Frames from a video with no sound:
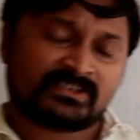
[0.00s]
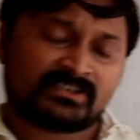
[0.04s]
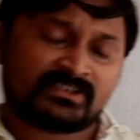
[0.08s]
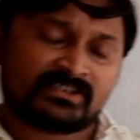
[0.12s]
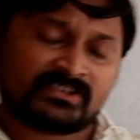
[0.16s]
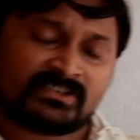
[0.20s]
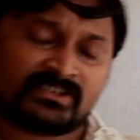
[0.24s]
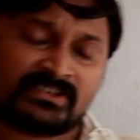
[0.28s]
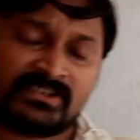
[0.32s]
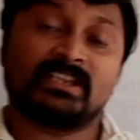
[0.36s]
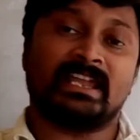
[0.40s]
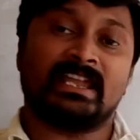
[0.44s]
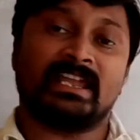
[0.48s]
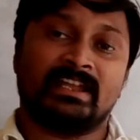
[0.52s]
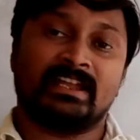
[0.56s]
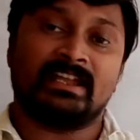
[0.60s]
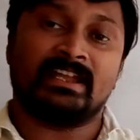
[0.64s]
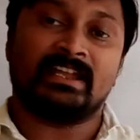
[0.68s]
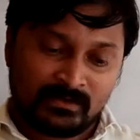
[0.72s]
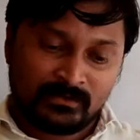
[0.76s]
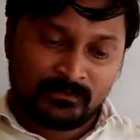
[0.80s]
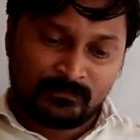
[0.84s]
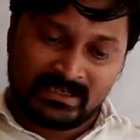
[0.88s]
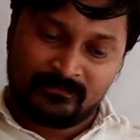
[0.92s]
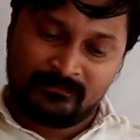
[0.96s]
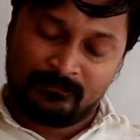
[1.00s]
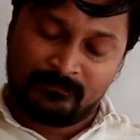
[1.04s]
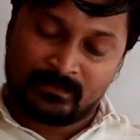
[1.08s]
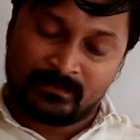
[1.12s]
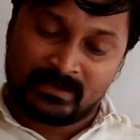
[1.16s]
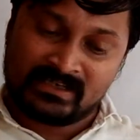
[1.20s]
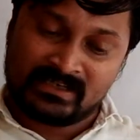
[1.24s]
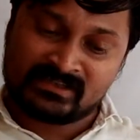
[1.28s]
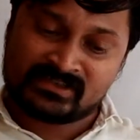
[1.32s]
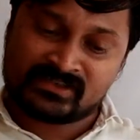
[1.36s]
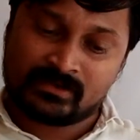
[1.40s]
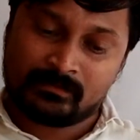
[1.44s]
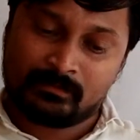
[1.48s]
f for
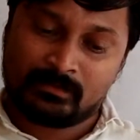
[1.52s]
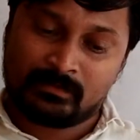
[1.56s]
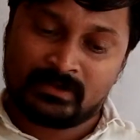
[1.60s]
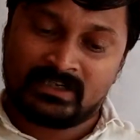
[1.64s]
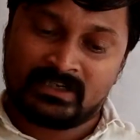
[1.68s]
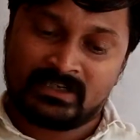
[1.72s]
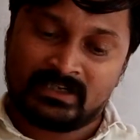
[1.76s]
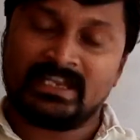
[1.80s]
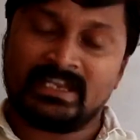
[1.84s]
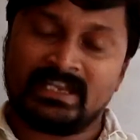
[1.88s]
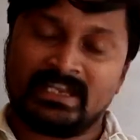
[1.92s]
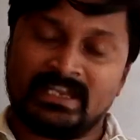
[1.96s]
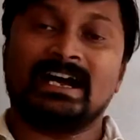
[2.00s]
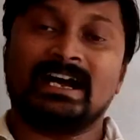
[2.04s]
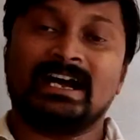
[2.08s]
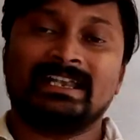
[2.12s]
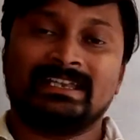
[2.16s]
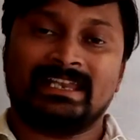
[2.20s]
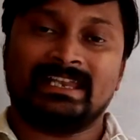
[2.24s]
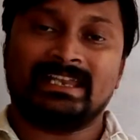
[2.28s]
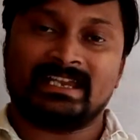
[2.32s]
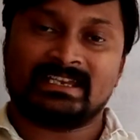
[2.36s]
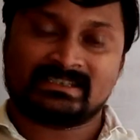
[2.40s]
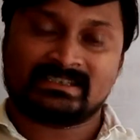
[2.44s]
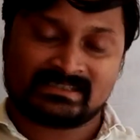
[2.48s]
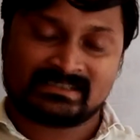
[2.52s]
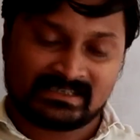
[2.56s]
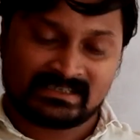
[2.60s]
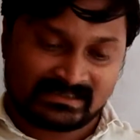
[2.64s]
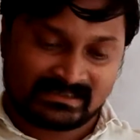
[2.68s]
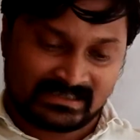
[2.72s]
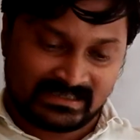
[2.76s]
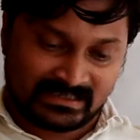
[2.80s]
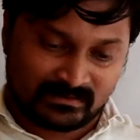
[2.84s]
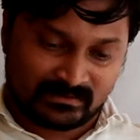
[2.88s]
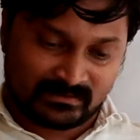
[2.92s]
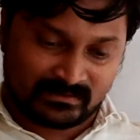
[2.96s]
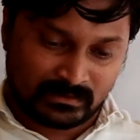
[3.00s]
differentiability at x
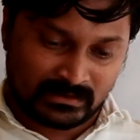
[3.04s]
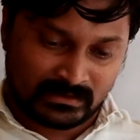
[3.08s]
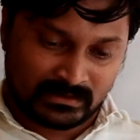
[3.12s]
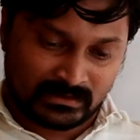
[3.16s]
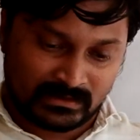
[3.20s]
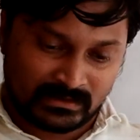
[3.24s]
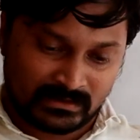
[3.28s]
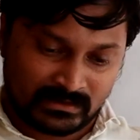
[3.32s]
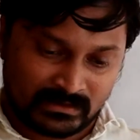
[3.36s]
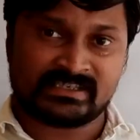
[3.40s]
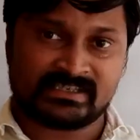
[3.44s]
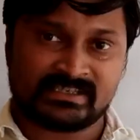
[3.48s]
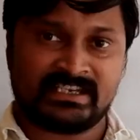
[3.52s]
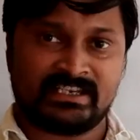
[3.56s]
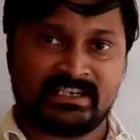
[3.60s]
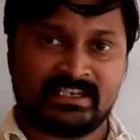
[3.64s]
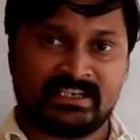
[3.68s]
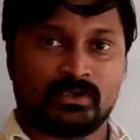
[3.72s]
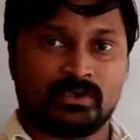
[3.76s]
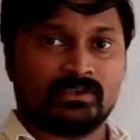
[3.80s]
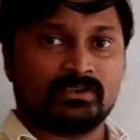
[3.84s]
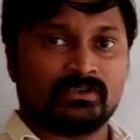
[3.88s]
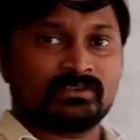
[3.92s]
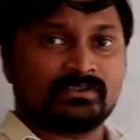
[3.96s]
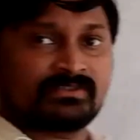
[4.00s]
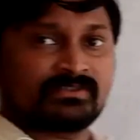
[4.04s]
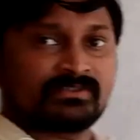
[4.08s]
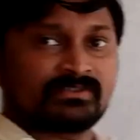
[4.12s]
is equal to 0.